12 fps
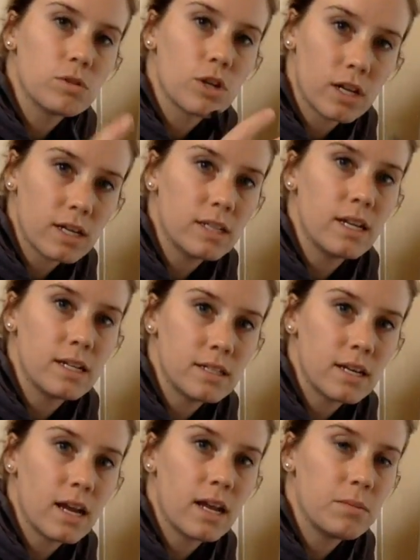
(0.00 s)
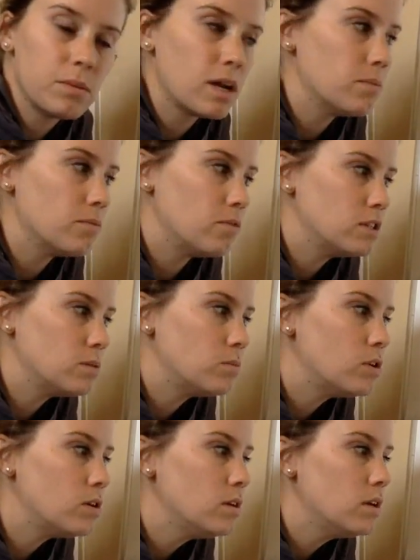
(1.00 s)
are going to condense again and become
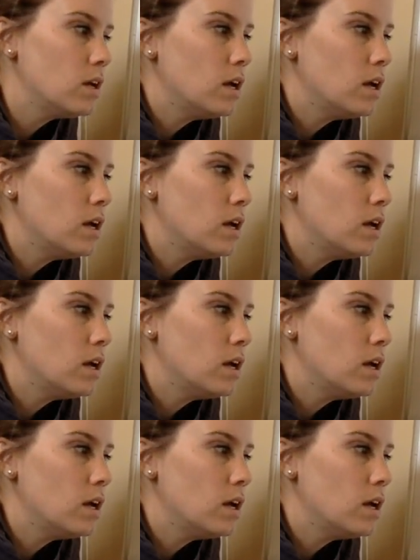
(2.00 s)
visible,